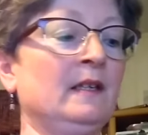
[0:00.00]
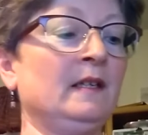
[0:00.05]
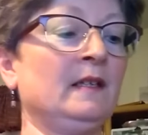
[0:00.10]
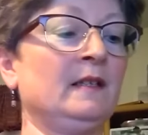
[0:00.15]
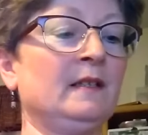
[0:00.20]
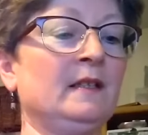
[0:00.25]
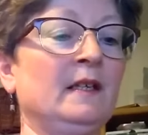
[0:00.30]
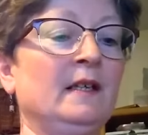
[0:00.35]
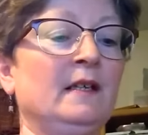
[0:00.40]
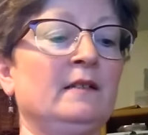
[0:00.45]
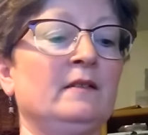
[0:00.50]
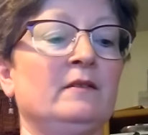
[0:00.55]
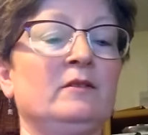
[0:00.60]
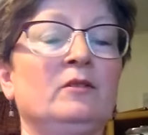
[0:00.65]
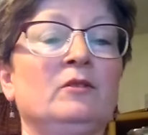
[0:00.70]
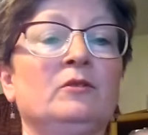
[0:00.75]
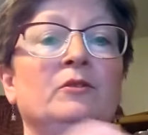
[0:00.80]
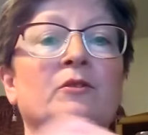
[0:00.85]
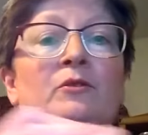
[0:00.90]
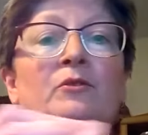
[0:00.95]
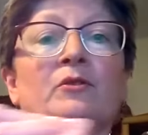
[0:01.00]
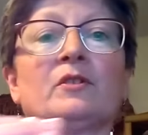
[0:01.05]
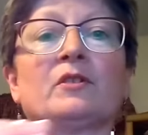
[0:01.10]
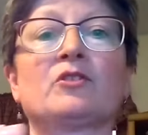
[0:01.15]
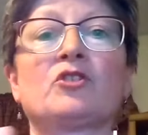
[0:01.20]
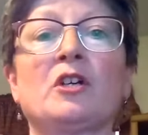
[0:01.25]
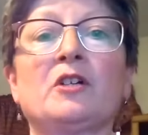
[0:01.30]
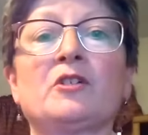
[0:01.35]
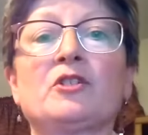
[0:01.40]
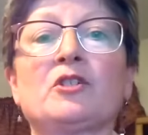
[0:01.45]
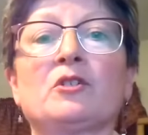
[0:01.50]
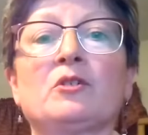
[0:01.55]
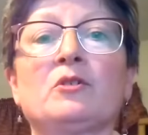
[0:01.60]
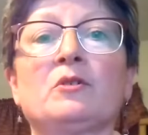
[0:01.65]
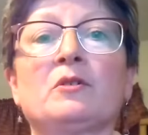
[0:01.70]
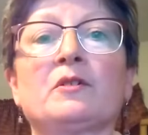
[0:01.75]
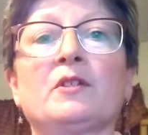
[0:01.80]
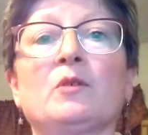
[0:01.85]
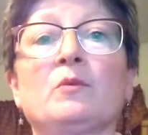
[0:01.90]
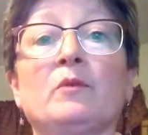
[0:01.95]
and then you'll use the charging
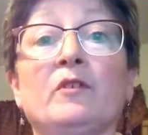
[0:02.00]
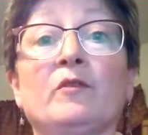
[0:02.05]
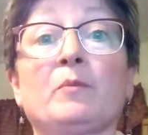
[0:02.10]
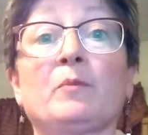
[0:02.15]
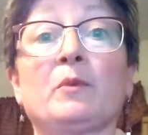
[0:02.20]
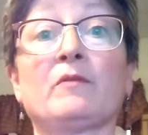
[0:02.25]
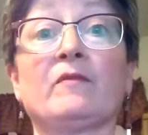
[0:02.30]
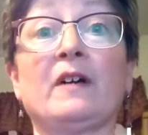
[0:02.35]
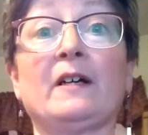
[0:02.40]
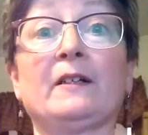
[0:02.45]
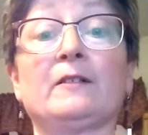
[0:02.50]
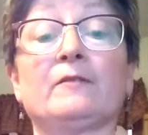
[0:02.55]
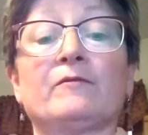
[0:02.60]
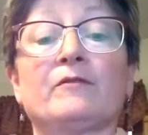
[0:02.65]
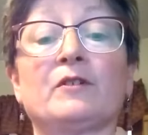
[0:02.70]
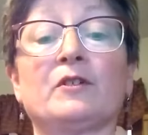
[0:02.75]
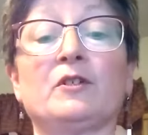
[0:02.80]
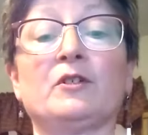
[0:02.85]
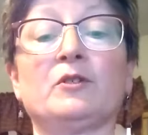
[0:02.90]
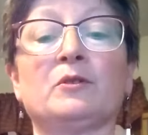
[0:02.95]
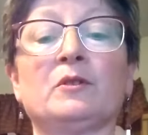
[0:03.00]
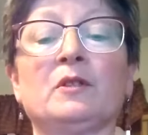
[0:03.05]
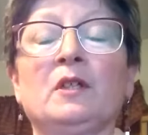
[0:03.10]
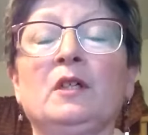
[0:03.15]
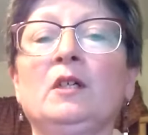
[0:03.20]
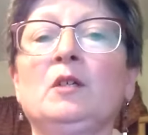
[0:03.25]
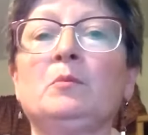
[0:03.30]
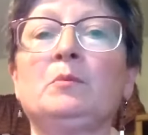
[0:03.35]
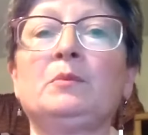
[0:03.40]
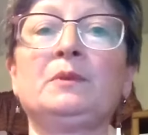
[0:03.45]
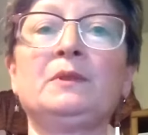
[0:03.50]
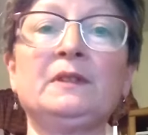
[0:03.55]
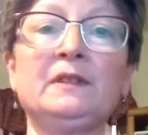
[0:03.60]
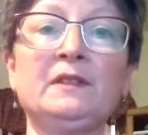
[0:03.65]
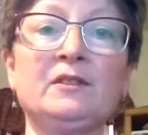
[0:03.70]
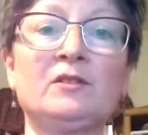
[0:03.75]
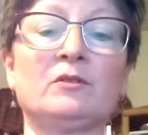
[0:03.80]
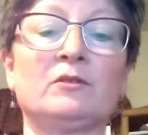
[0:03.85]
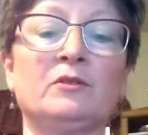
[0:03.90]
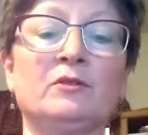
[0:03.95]
cord that we've provided for you.
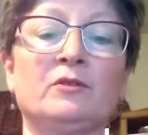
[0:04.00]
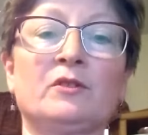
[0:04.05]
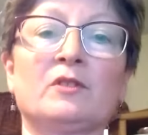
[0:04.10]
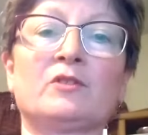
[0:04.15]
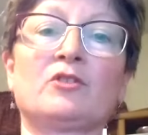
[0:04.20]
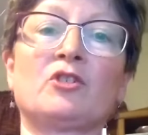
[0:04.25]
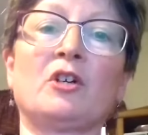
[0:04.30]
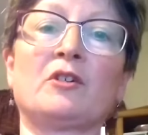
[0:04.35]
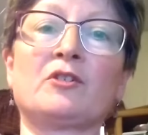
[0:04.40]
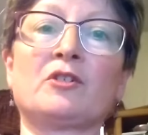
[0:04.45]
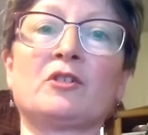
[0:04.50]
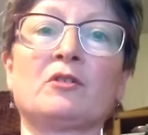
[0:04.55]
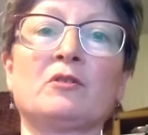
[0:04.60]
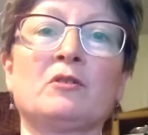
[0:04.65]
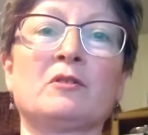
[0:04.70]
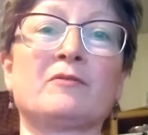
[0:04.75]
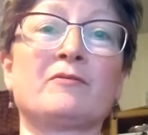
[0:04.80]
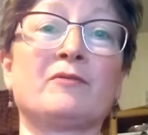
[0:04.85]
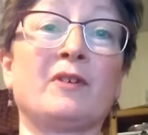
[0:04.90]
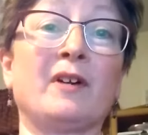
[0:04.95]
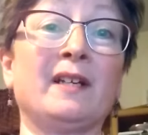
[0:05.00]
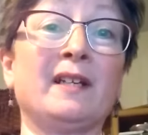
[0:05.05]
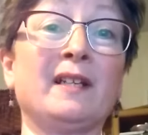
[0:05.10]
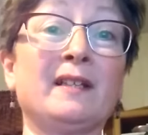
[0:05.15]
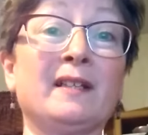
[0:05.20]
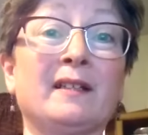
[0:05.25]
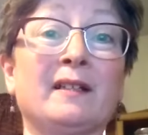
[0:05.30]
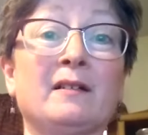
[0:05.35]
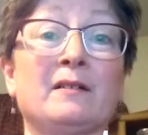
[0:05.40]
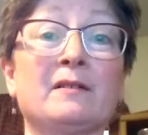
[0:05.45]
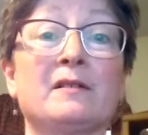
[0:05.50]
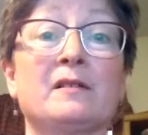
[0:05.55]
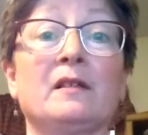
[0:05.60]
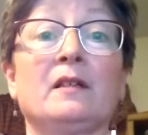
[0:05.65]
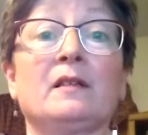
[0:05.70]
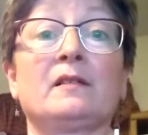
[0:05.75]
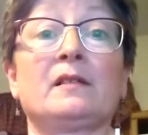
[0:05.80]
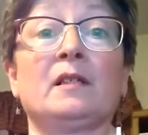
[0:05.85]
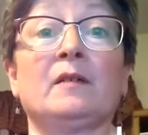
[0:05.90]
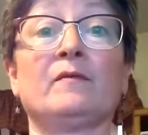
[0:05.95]
Please don't use the charging cord for anything else
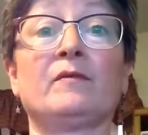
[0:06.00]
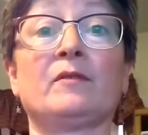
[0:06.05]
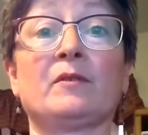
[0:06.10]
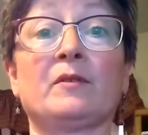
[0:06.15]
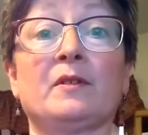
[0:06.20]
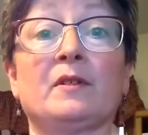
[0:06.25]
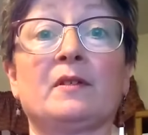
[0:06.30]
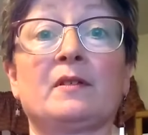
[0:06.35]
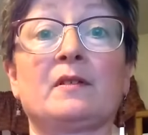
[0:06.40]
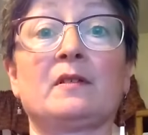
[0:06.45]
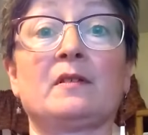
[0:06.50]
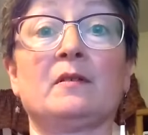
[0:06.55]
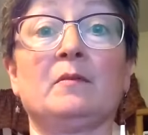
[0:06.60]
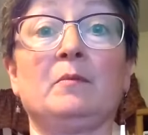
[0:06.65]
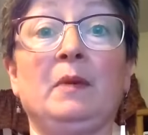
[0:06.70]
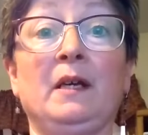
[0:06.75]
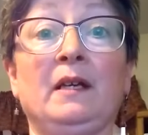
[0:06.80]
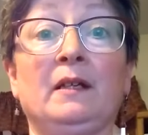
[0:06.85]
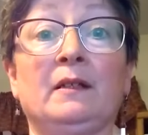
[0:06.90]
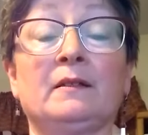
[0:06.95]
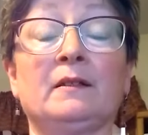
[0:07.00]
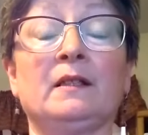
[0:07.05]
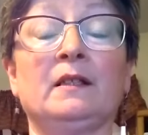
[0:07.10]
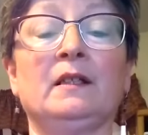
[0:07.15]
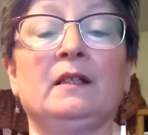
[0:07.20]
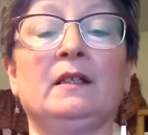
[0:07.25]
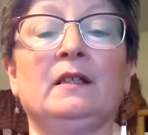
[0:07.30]
except for this pen.